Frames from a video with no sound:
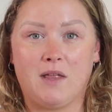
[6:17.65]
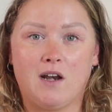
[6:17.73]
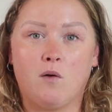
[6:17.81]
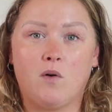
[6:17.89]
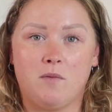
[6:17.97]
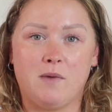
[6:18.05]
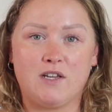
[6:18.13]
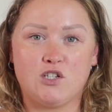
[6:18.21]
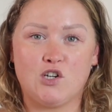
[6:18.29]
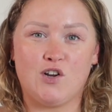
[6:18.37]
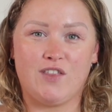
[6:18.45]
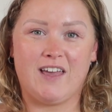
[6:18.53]
and I want to make
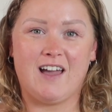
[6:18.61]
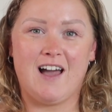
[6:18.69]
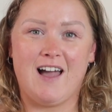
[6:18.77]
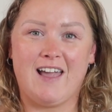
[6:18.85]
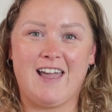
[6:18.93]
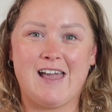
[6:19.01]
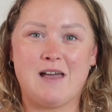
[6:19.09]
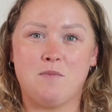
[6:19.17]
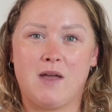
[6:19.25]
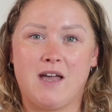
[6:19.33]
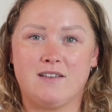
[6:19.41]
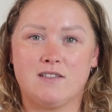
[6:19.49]
sure that I am
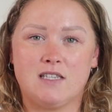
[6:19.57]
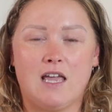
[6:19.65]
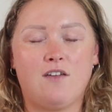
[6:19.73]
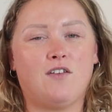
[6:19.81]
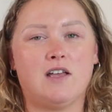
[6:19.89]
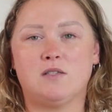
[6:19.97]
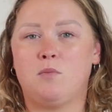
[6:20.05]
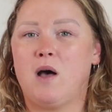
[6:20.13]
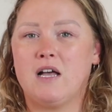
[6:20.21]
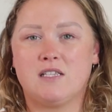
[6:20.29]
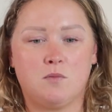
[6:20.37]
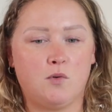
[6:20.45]
as safe as
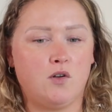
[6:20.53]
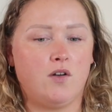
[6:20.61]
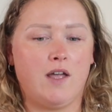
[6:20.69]
possible,